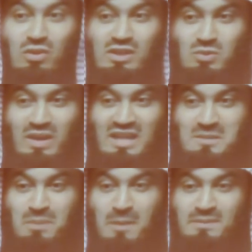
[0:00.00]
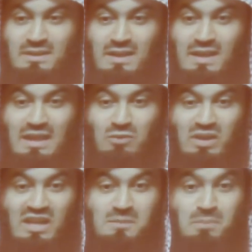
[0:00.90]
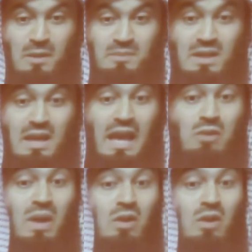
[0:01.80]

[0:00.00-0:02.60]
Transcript: this one has popped, that one has popped. And when we